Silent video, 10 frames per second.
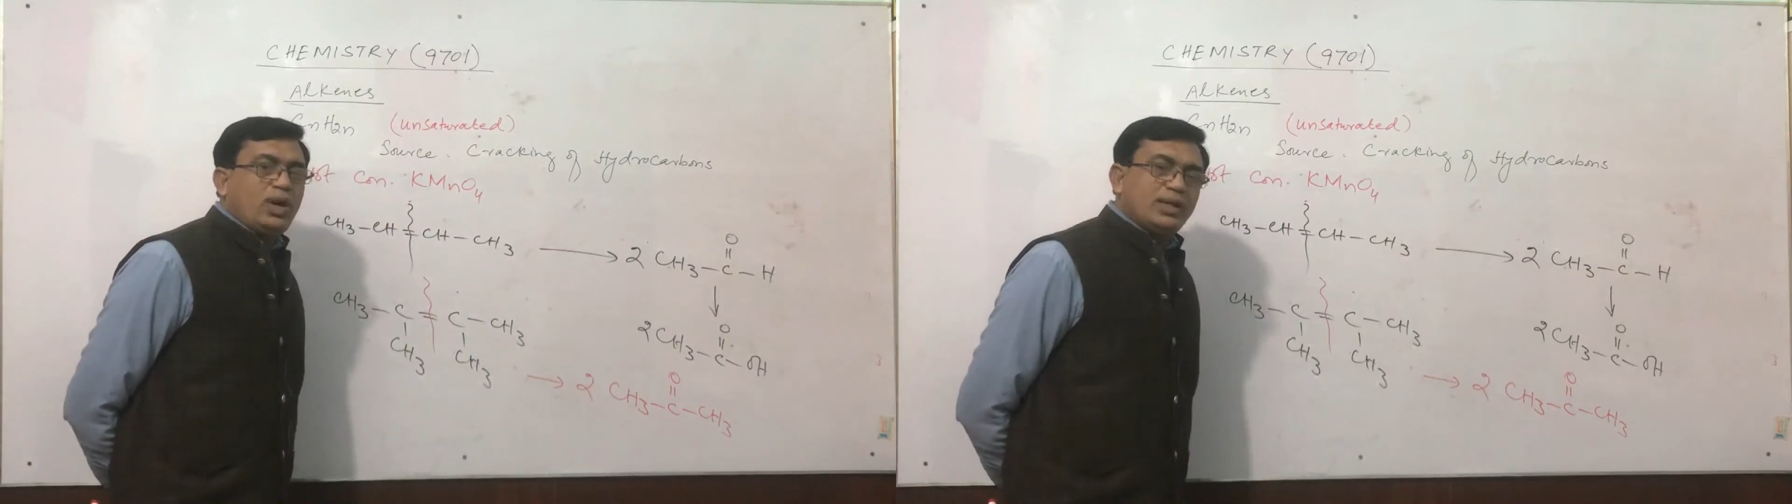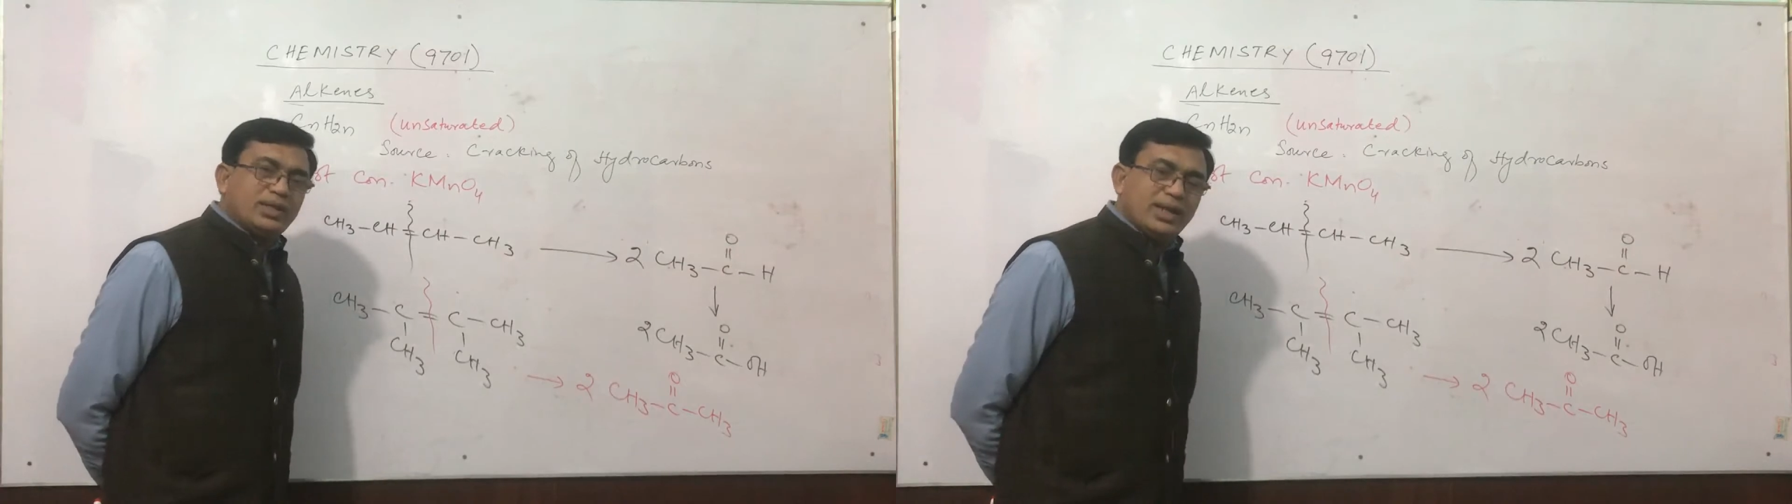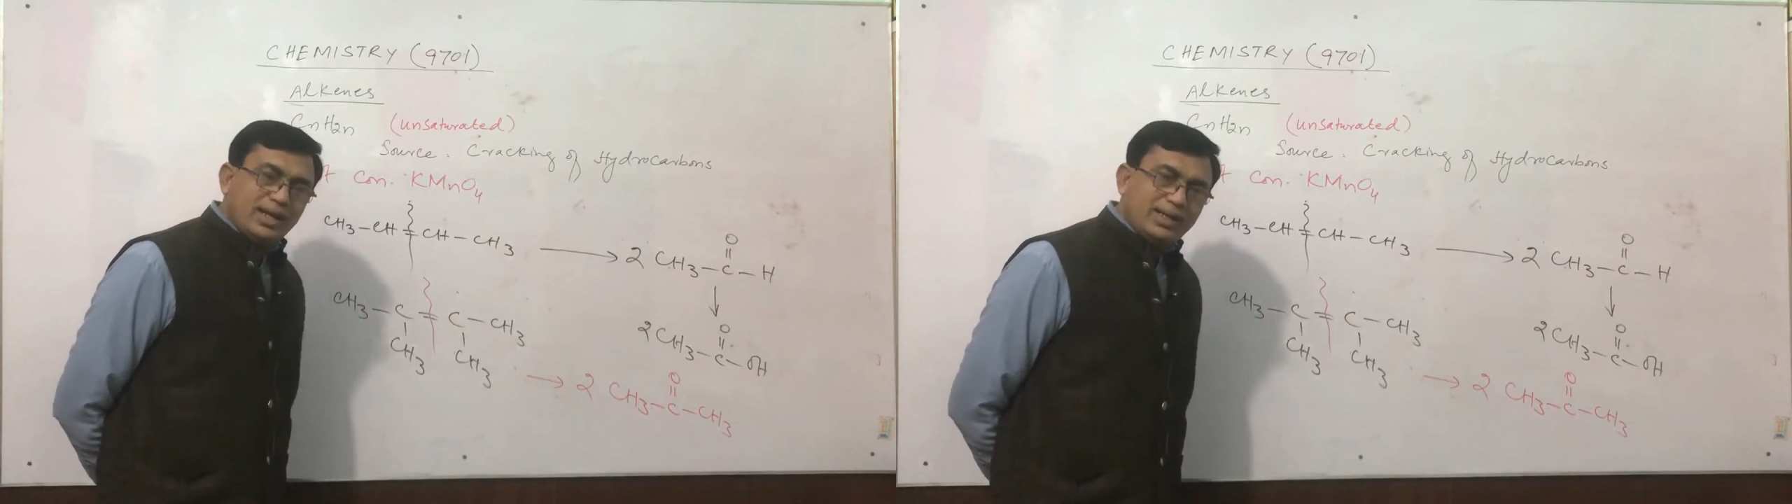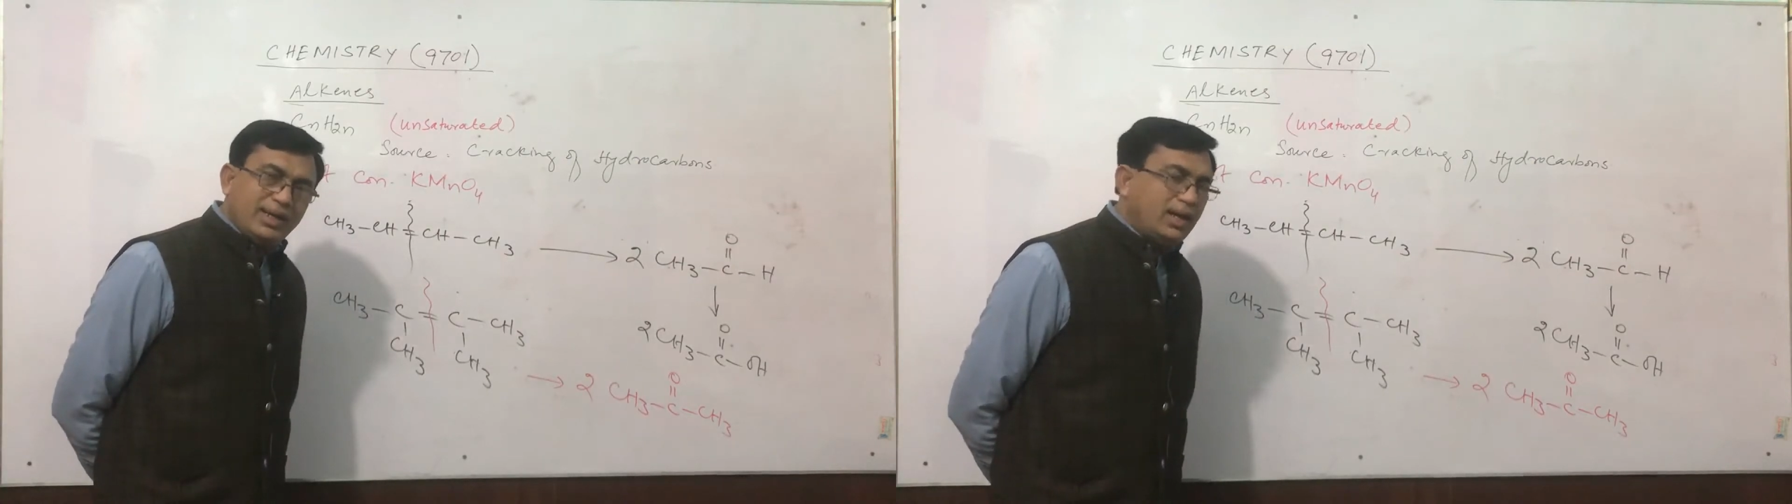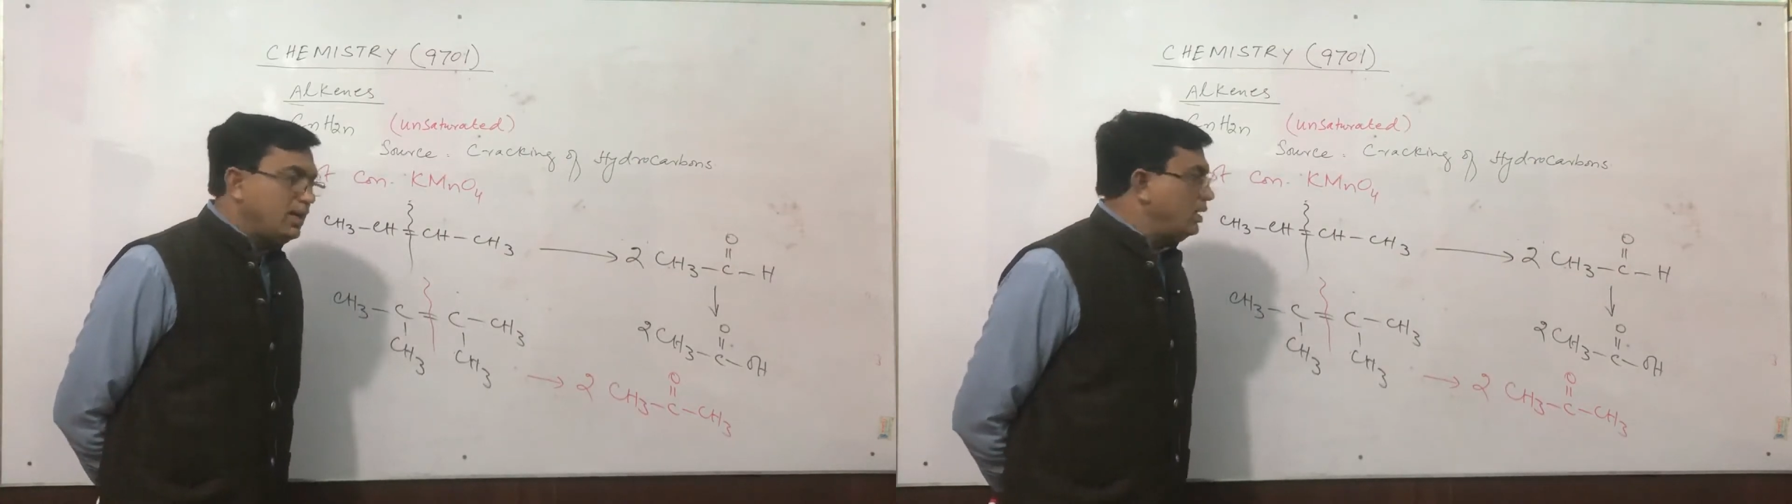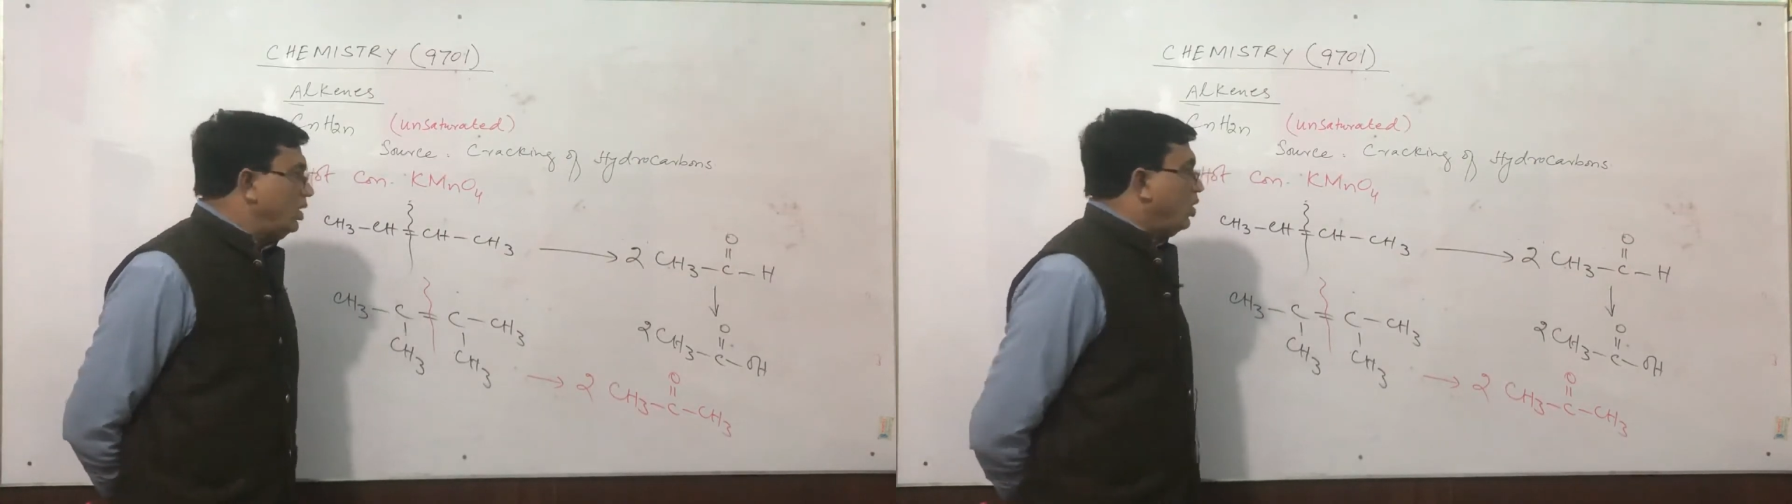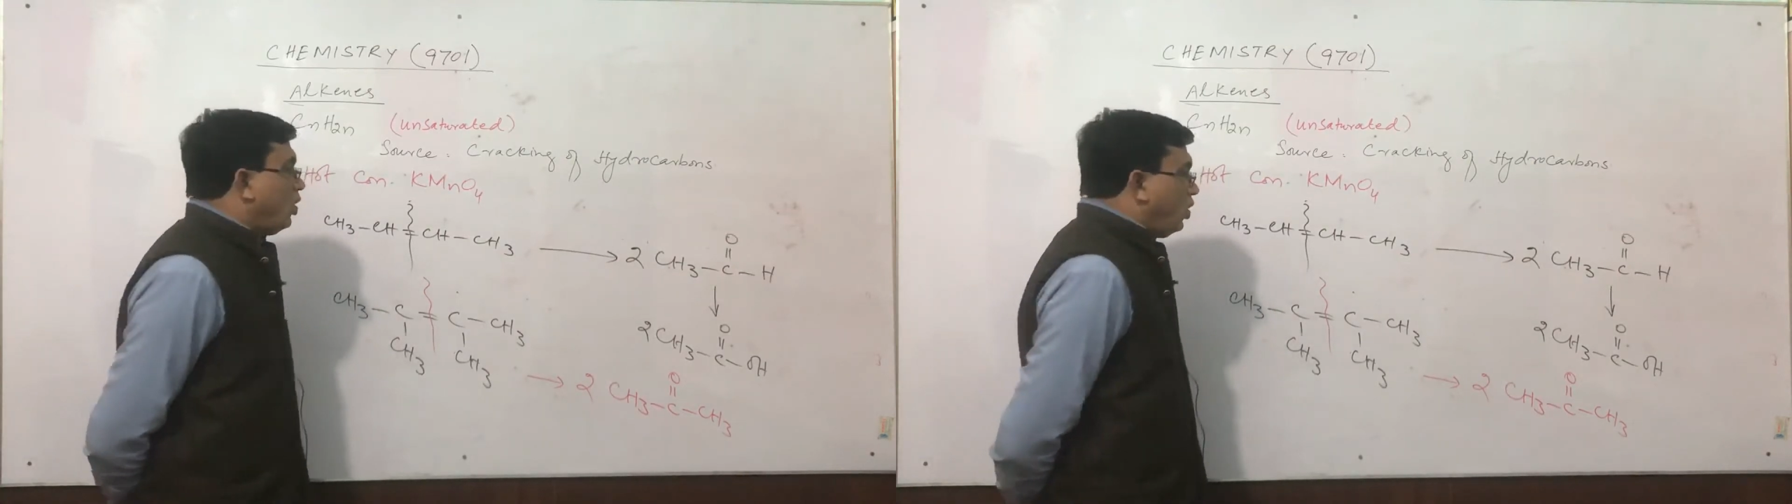either aldehyde